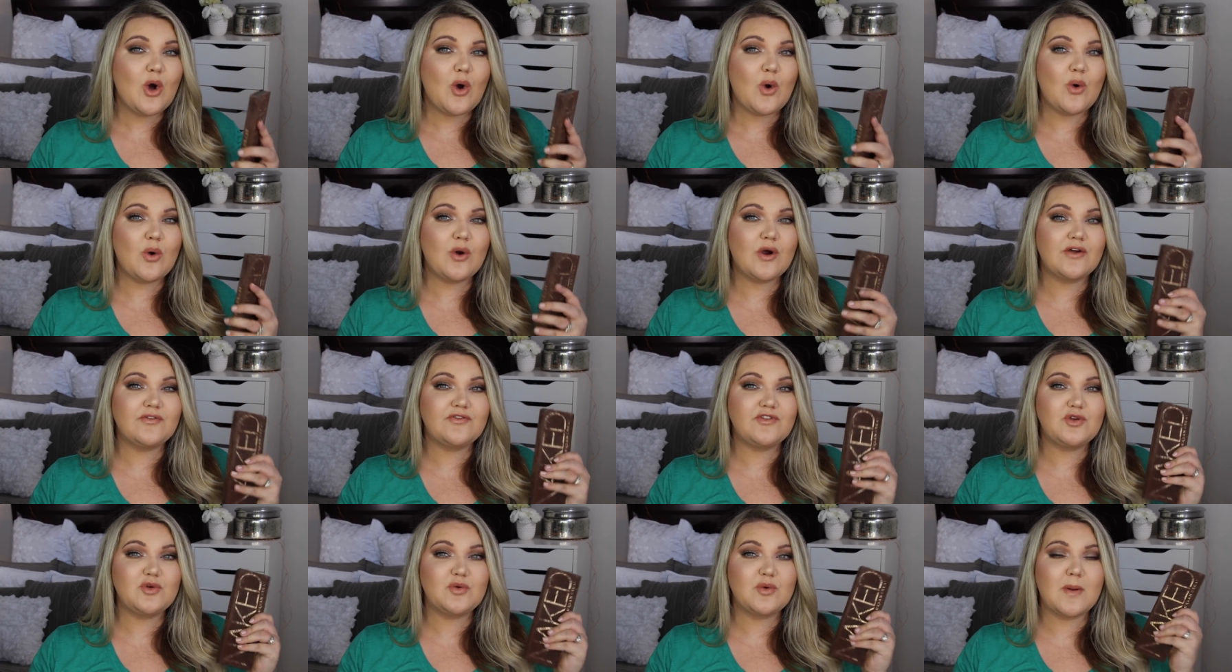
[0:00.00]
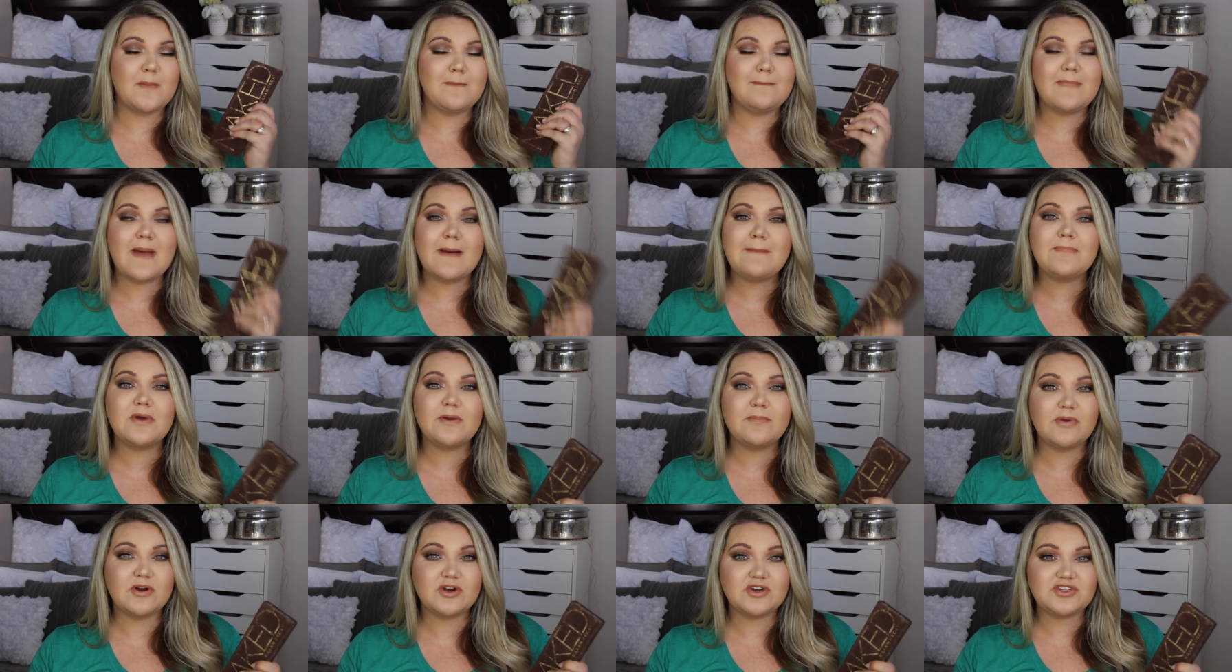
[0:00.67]
or if you
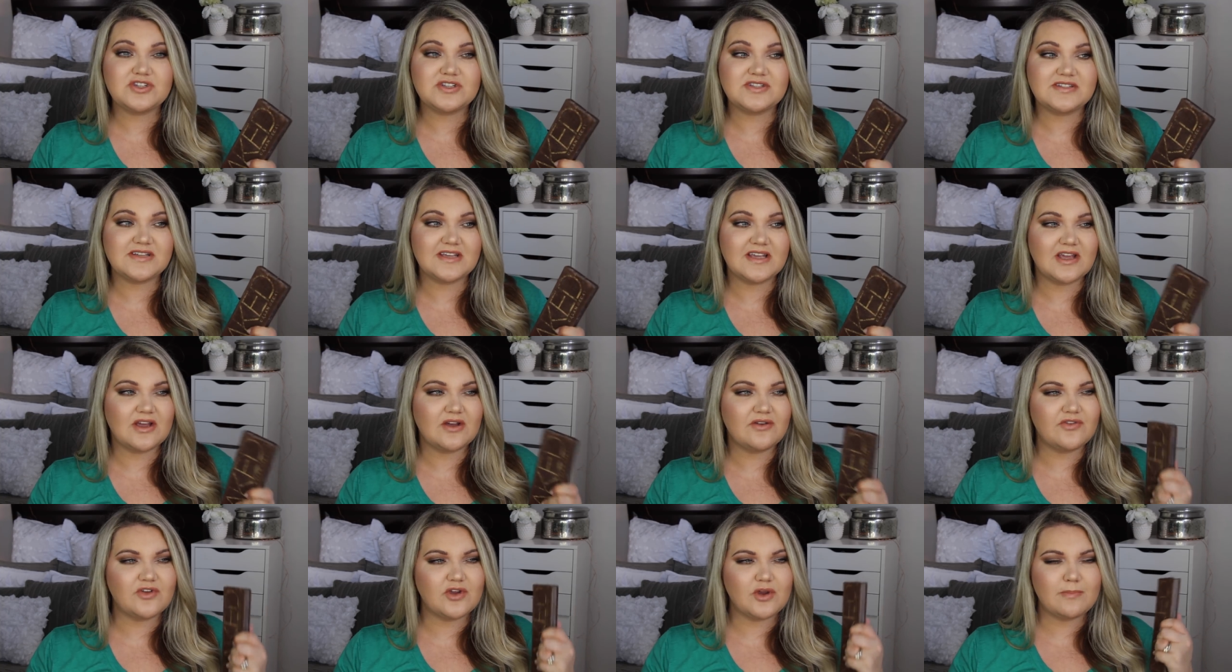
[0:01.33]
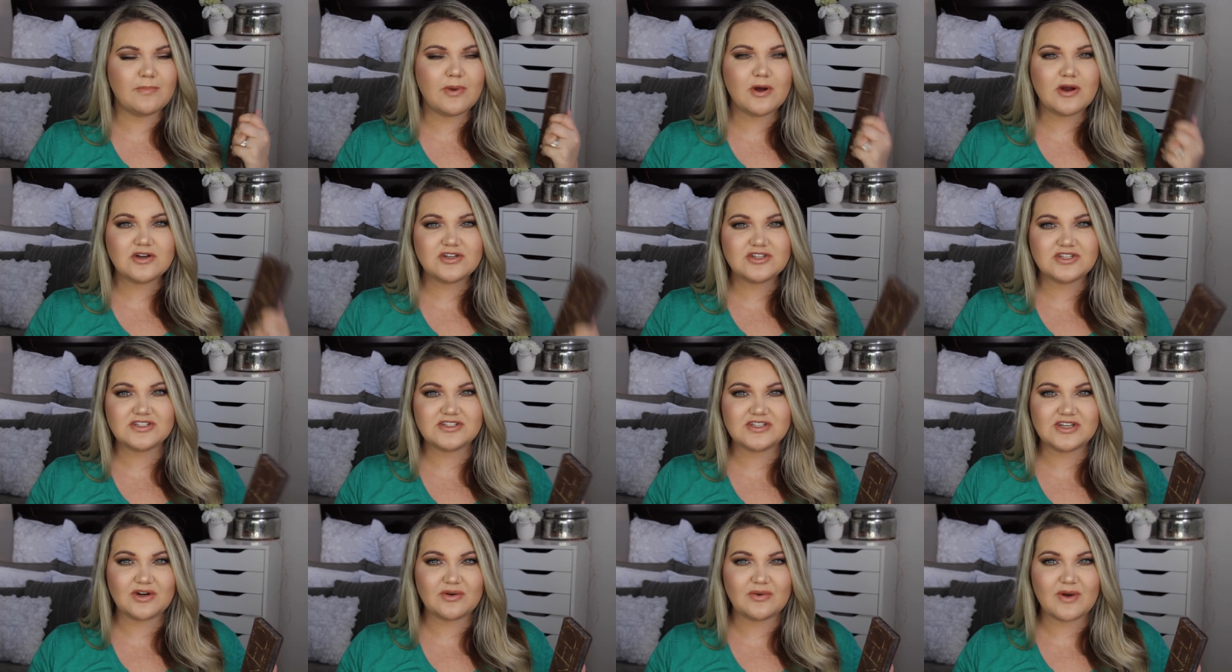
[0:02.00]
remember purchasing it if you
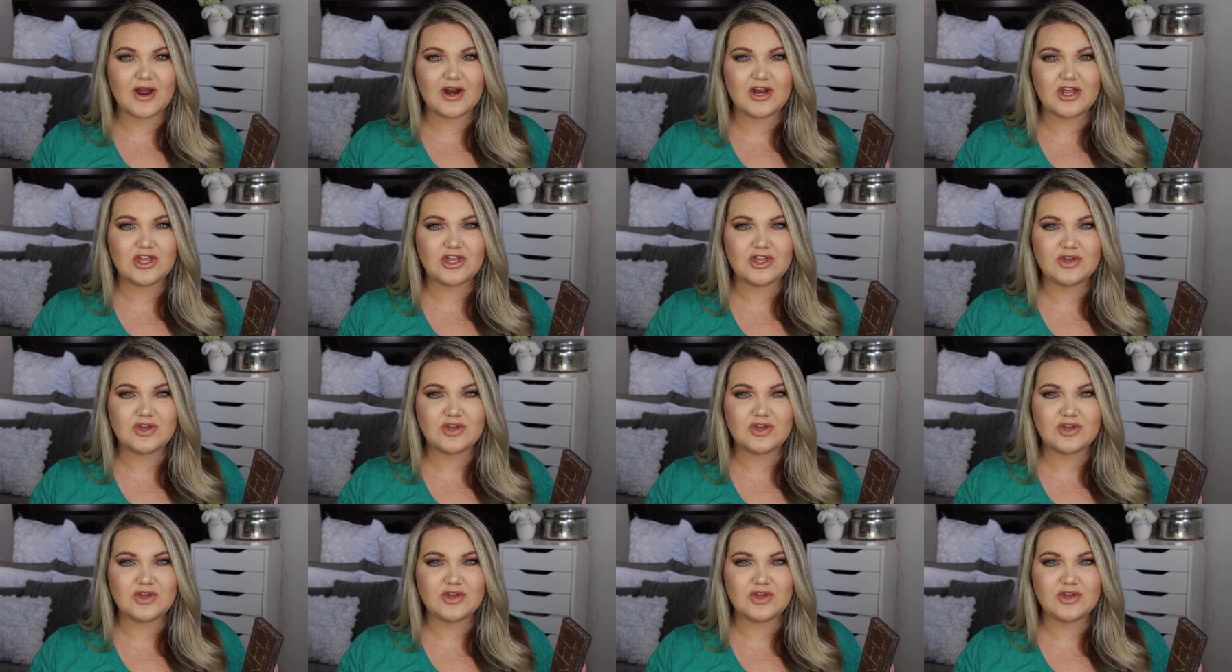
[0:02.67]
purchased it around a